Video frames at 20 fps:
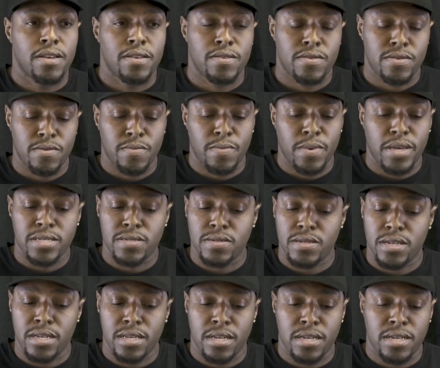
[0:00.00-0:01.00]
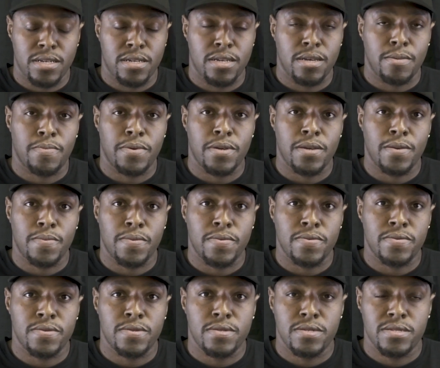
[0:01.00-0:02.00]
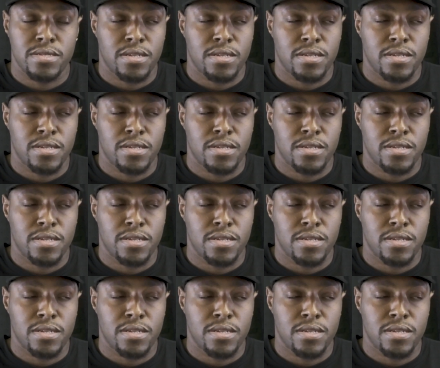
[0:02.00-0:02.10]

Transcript: you're gonna make sure that they're good people,